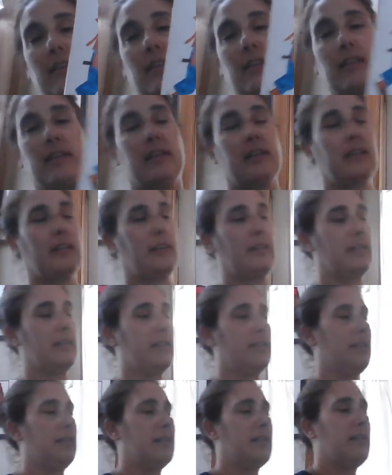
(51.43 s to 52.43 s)

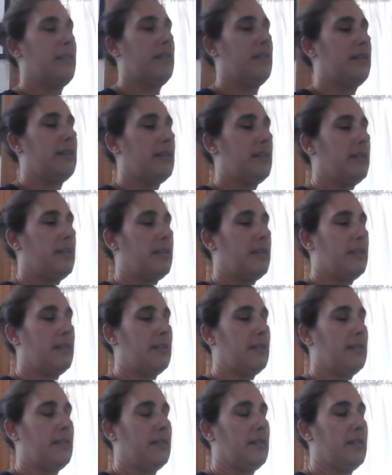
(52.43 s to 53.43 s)

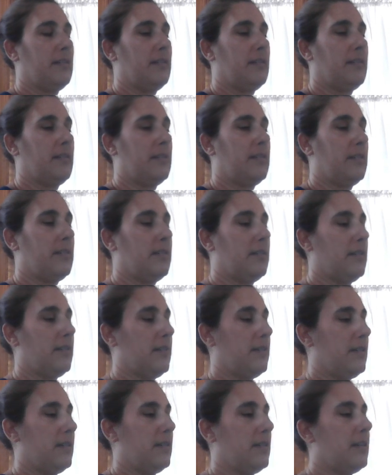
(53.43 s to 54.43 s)

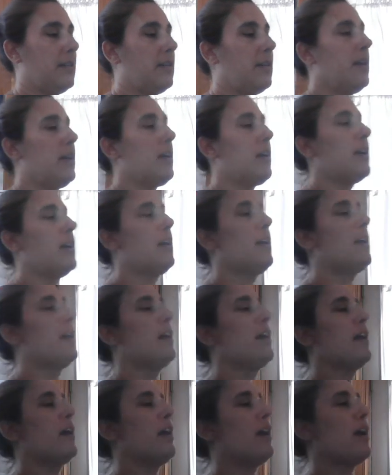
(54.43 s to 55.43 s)
Nothing is said.